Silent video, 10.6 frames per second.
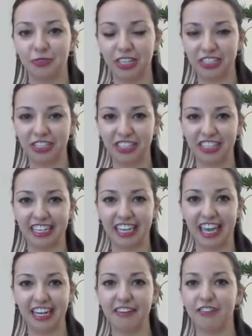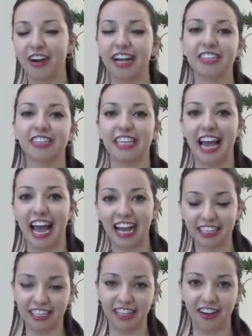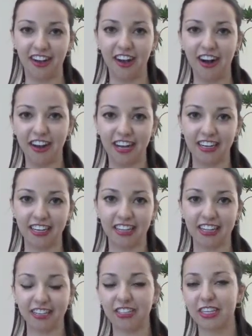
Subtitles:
researching and never actually acting on anything.